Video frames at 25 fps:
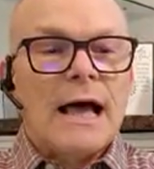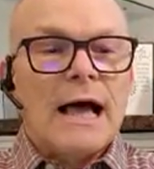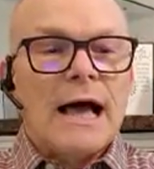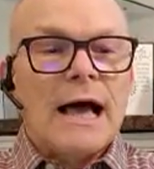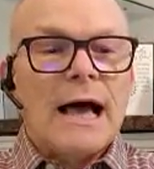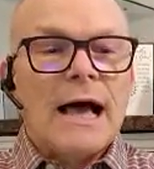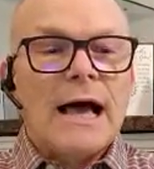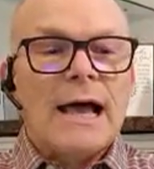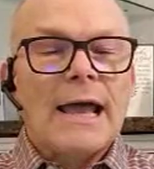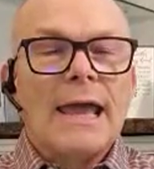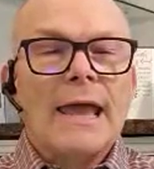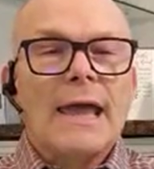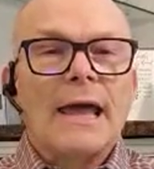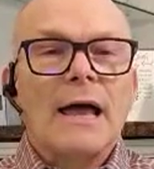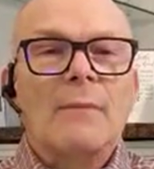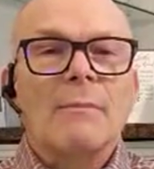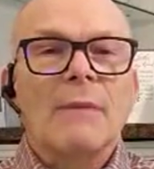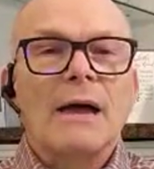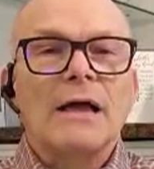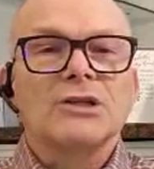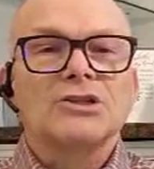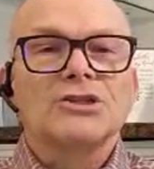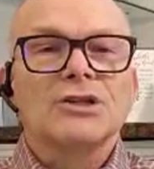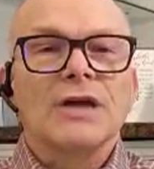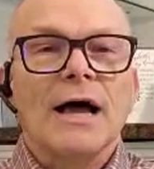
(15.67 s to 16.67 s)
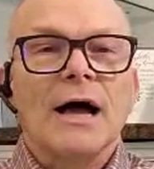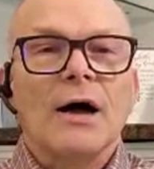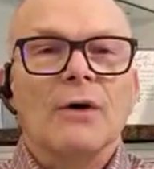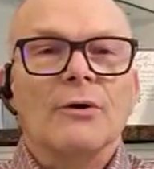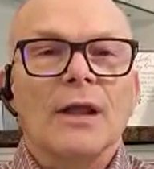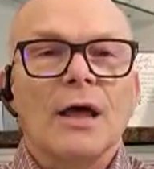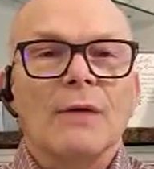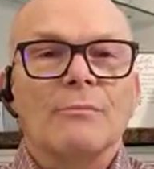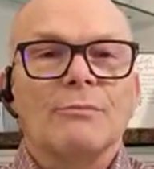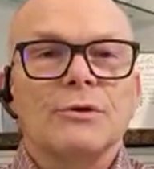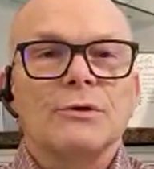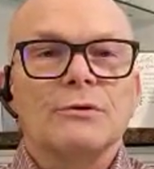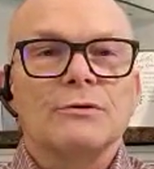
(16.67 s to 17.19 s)
I am a child
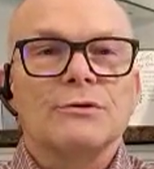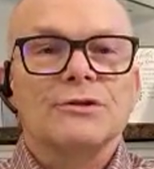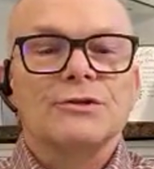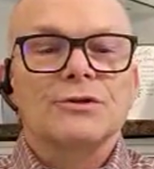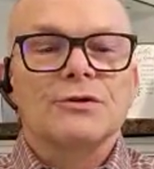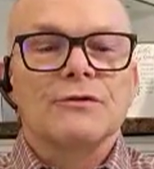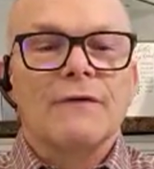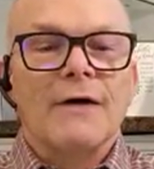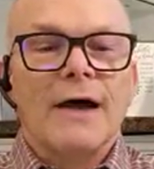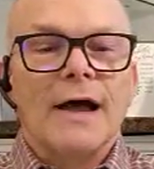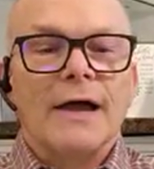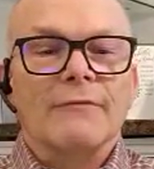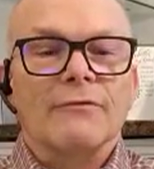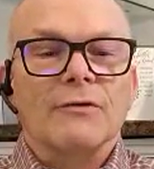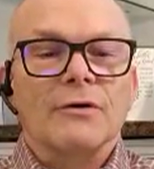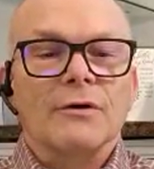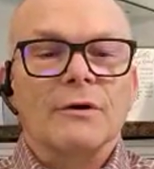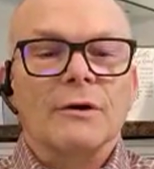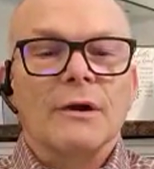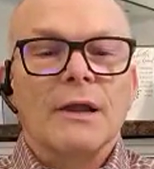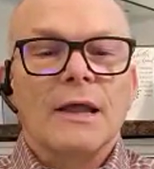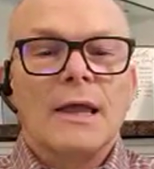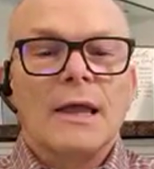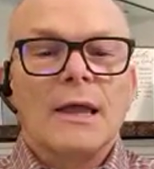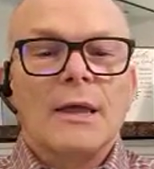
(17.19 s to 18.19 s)
abuse survivor.